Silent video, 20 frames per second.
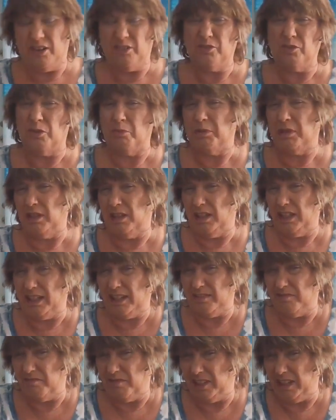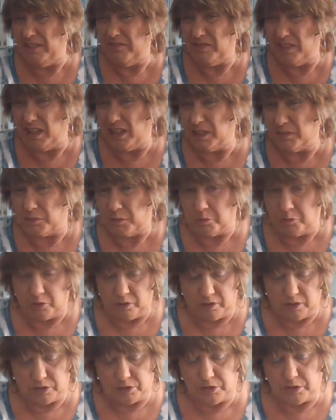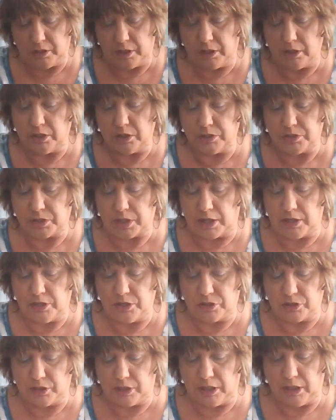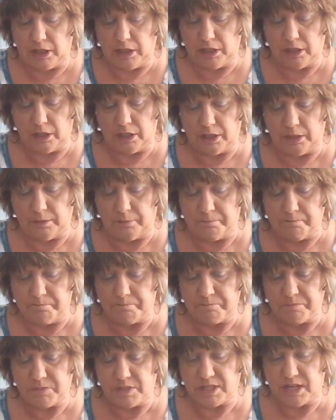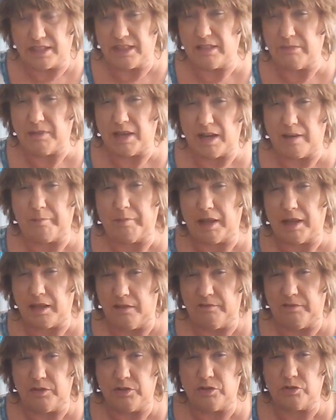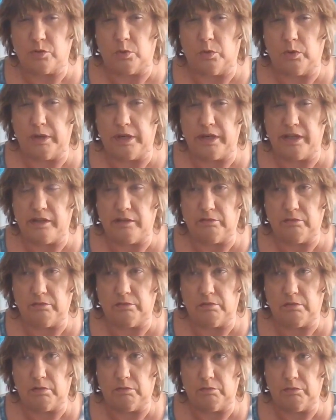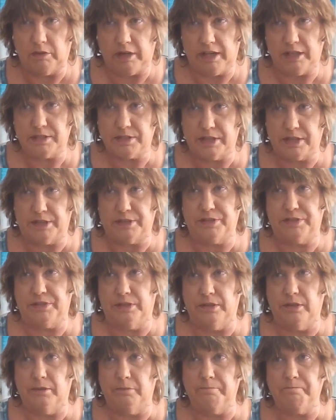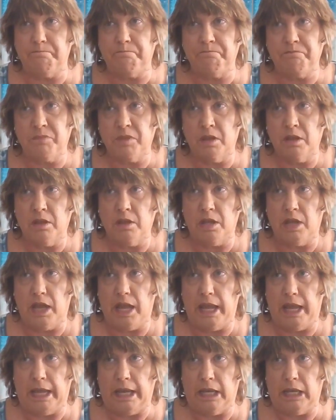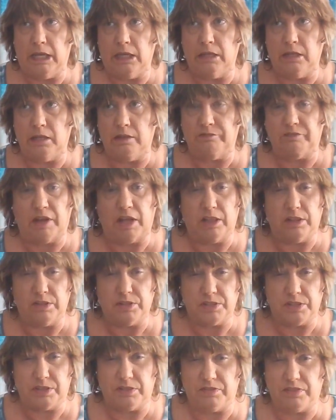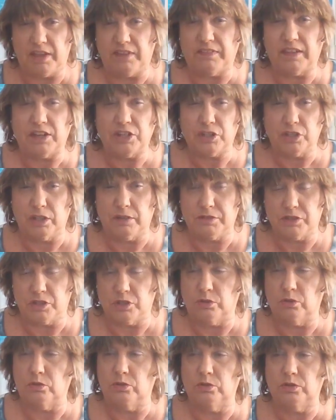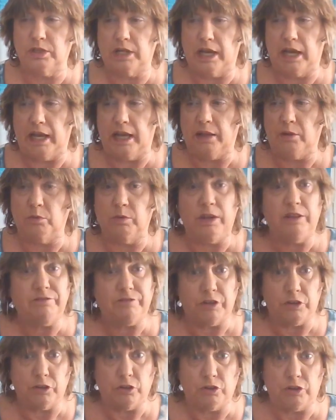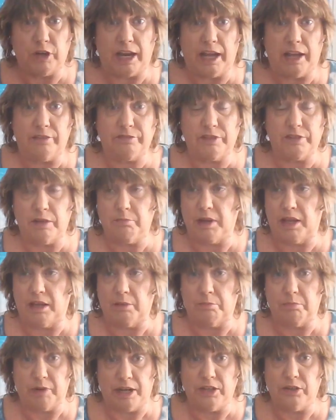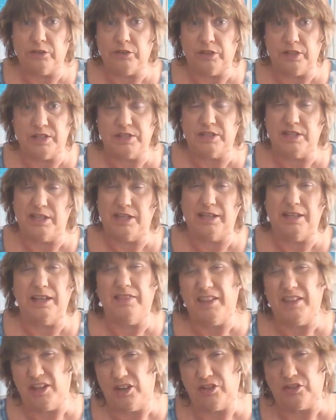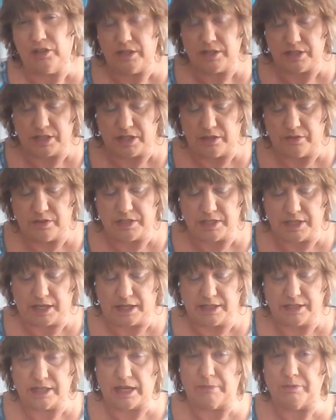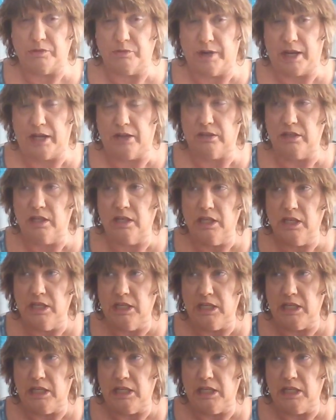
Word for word: I don't normally leave, leave things for more than two years. I usually um, take them out of my inventory, reassess them, and if I think they should have sold, I rephotograph and make a brand new listing, and they usually sell the second time around.